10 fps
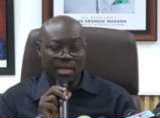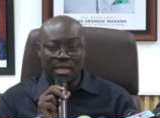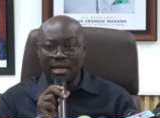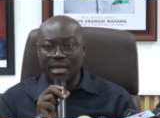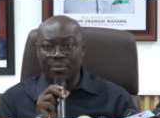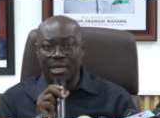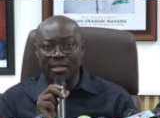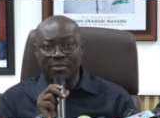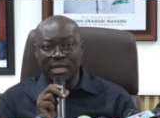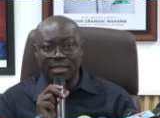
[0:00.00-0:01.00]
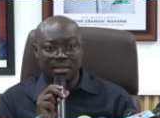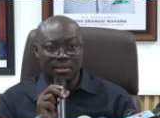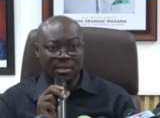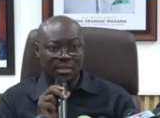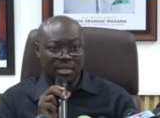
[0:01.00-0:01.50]
And I believe that
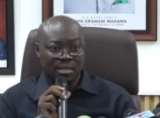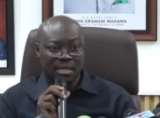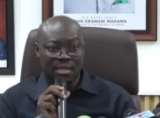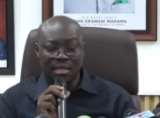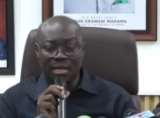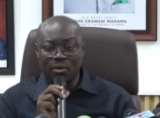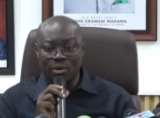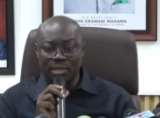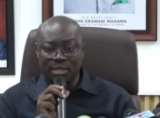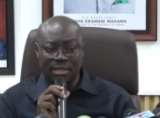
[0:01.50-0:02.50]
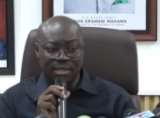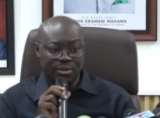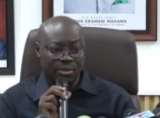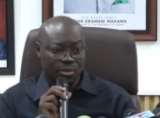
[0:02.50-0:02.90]
the technical committee